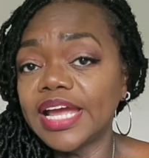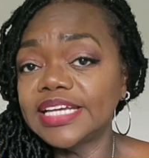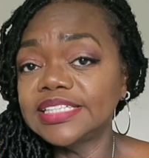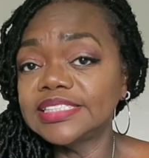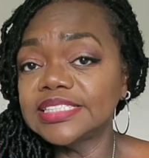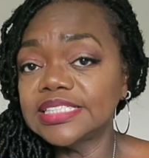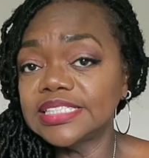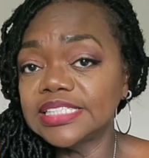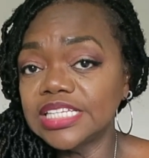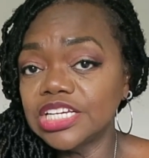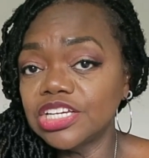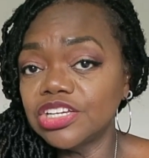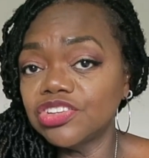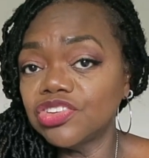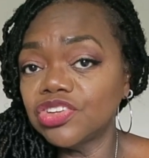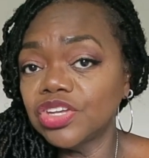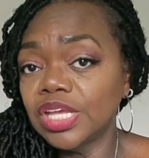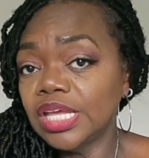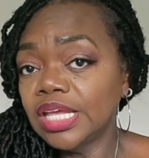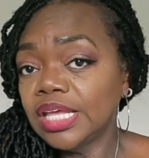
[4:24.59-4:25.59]
I
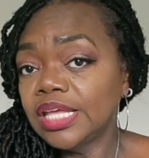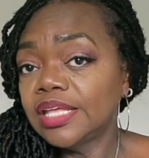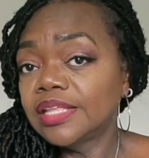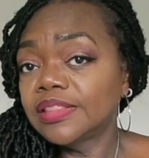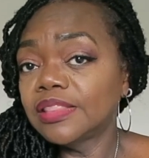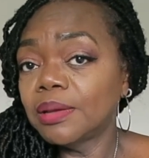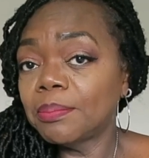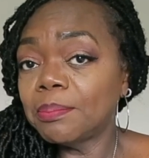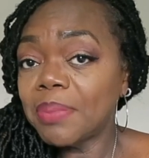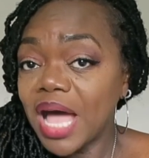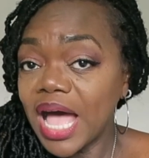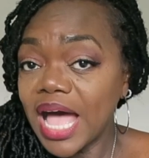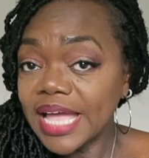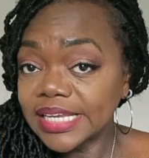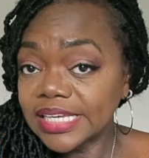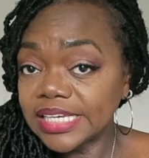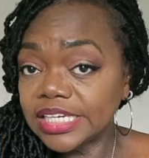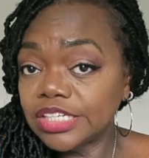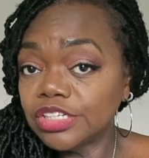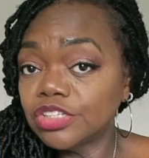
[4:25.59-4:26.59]
stitch the
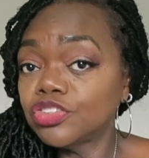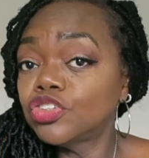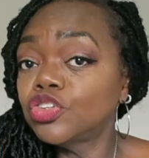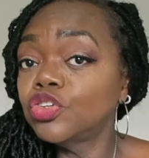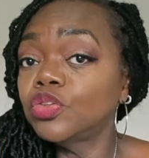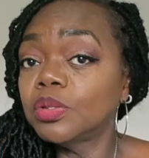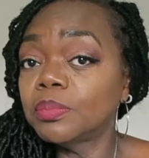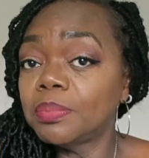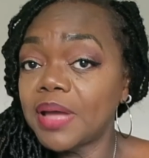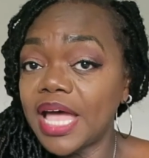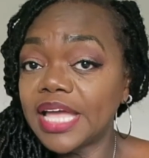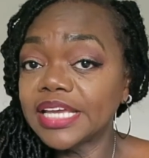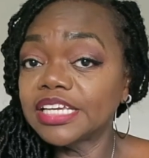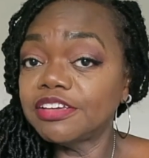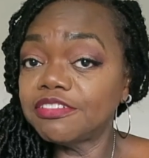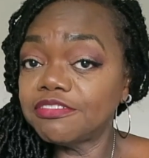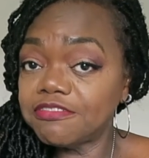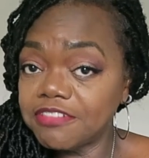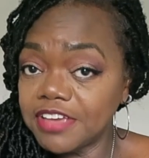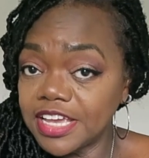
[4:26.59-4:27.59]
pocket to the
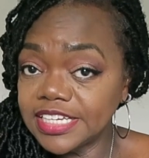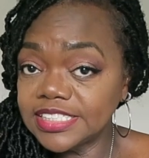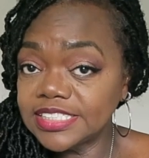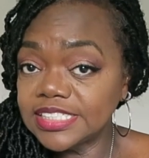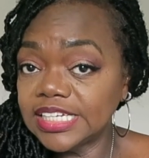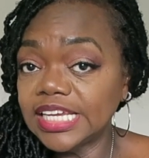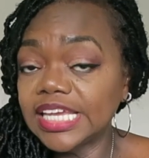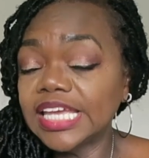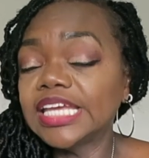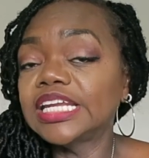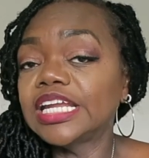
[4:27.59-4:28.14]
pocket facing,